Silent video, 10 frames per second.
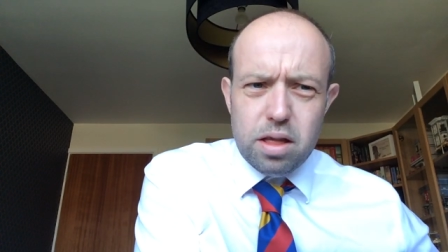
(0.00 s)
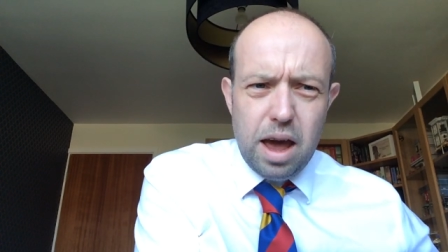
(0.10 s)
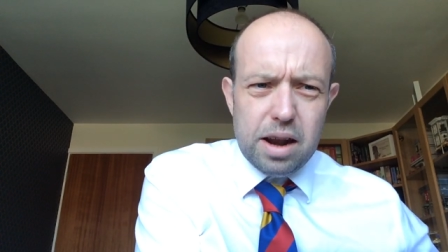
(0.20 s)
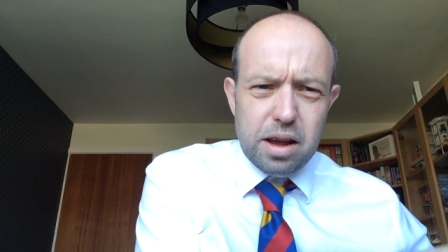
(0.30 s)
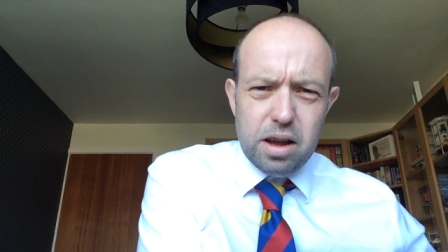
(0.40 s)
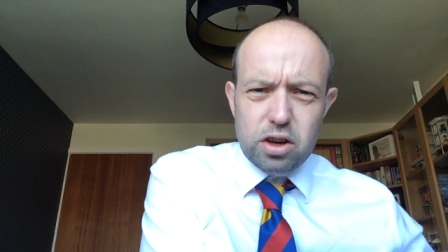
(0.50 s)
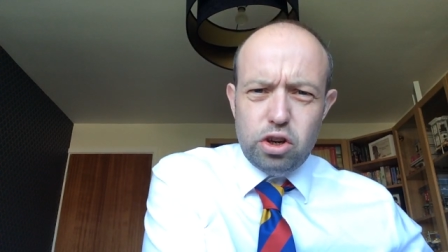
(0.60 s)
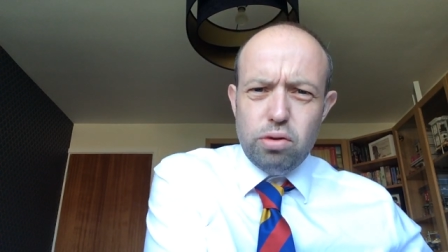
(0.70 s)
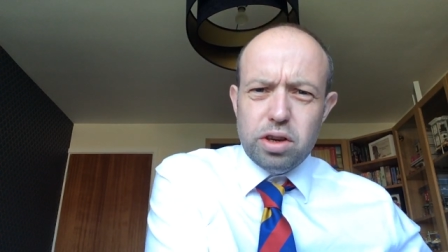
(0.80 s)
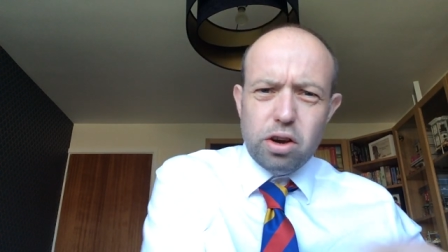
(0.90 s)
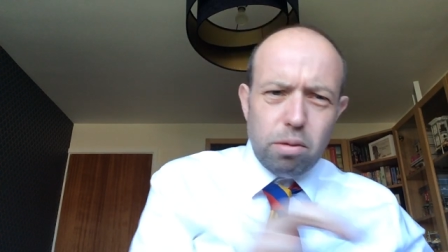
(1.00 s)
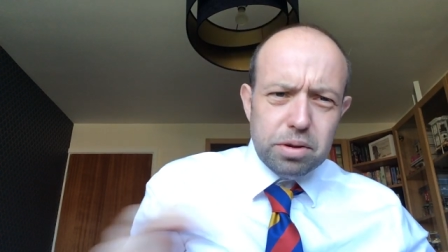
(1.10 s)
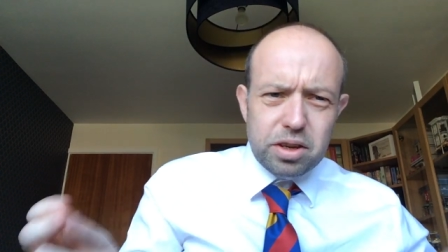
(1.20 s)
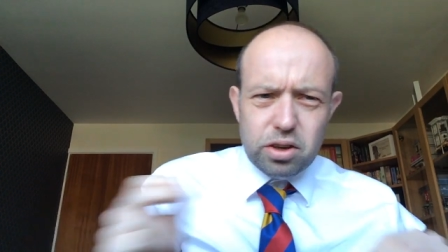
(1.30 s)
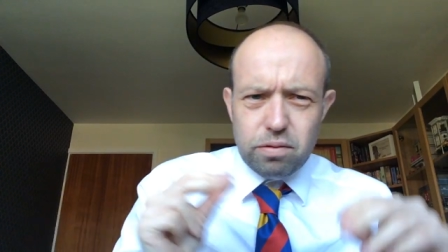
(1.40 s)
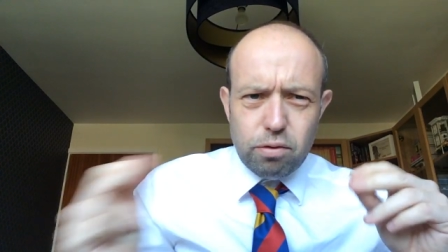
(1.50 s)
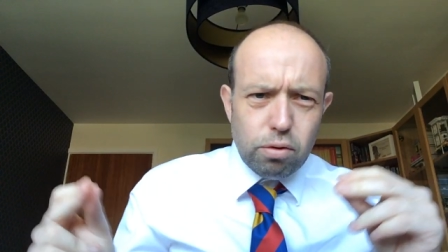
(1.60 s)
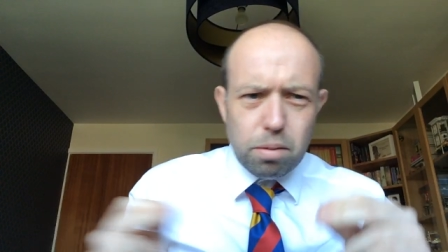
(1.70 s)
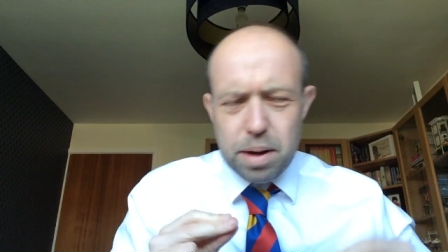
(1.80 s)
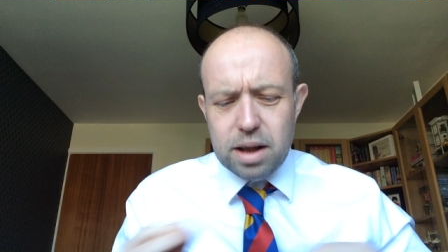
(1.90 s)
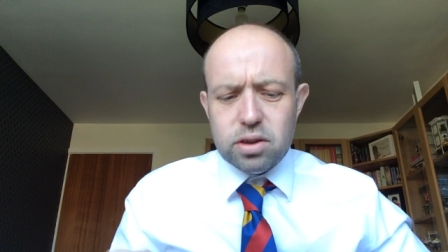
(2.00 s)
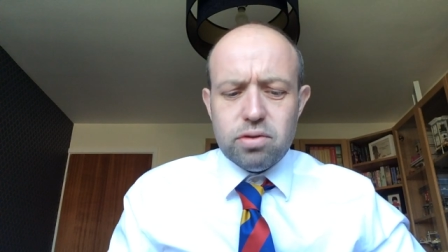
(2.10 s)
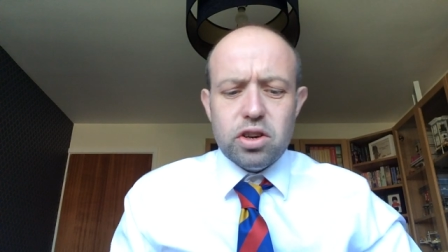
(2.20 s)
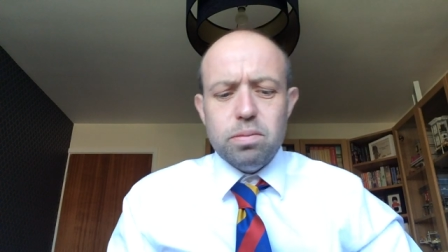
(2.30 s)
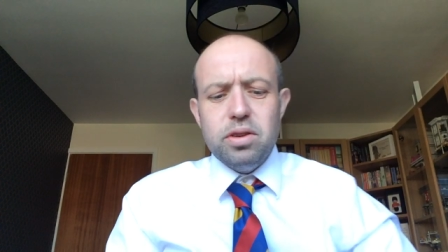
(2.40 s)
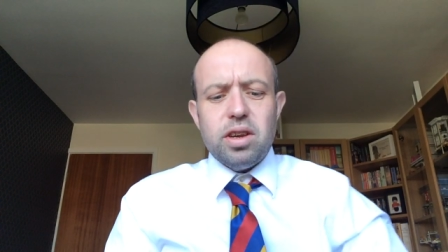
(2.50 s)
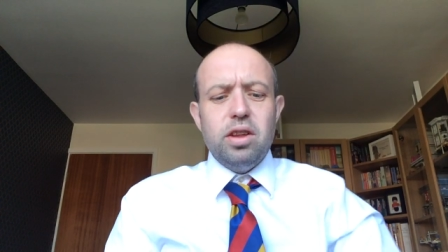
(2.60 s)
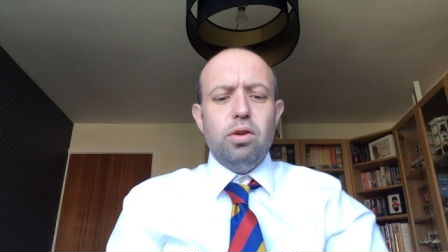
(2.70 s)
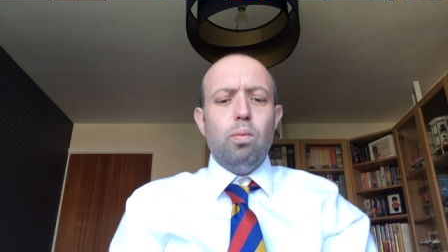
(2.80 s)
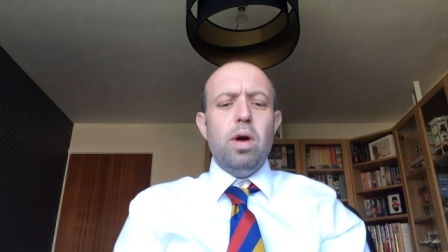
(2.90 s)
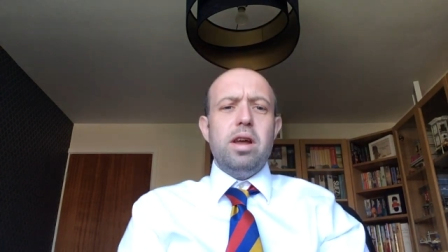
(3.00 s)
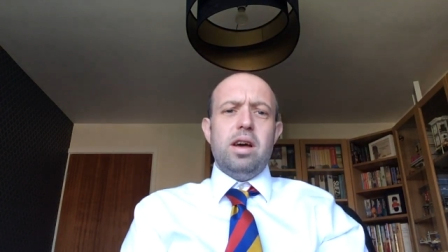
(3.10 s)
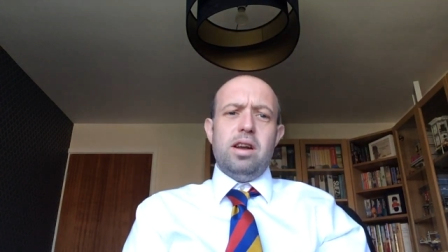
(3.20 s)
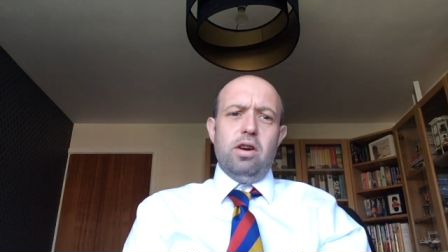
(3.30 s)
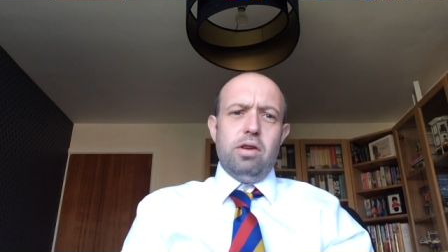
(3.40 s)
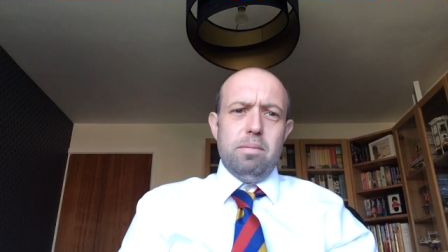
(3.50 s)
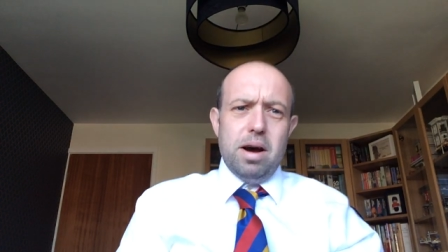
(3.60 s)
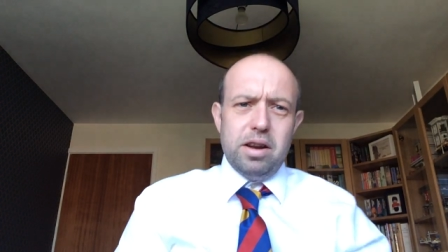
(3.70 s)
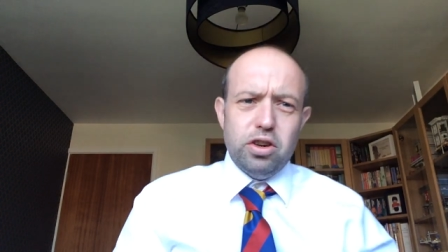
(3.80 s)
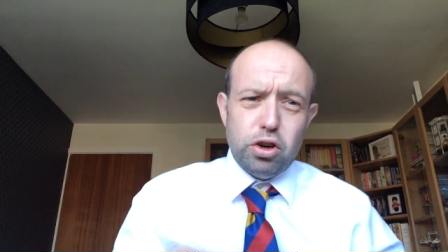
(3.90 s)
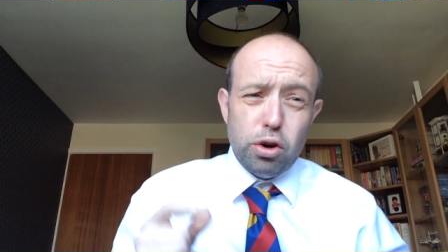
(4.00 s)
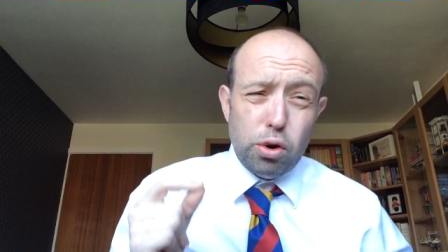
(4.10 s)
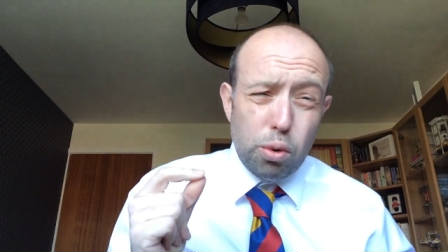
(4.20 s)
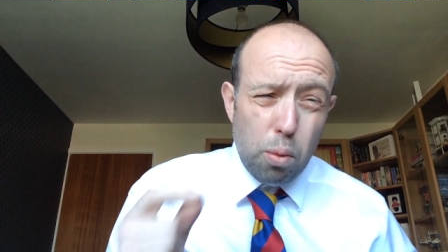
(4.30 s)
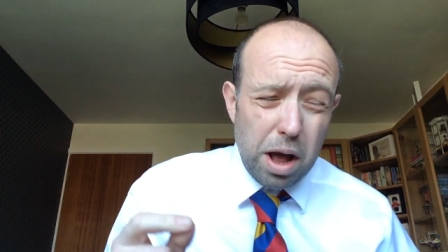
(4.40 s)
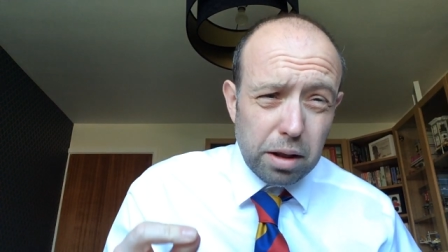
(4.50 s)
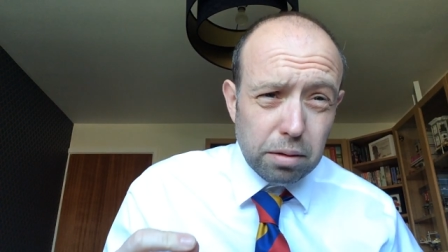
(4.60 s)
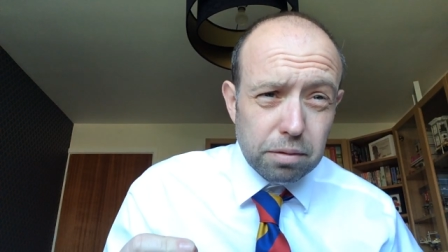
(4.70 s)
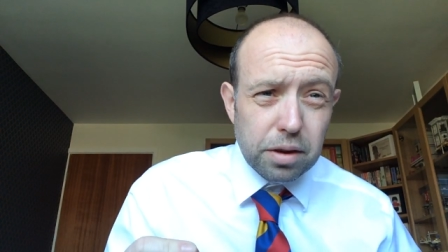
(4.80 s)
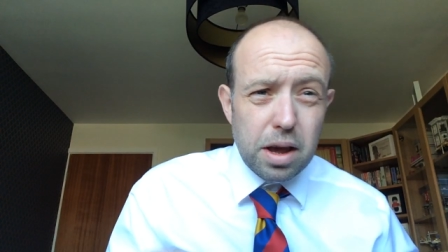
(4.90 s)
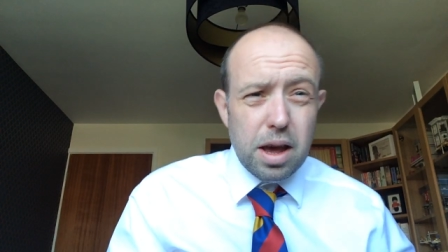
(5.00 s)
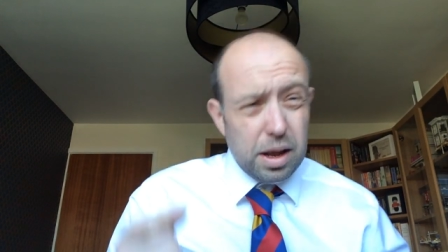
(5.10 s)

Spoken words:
they had a shooting competition for all the PALs regiments, and the winner had only managed 12.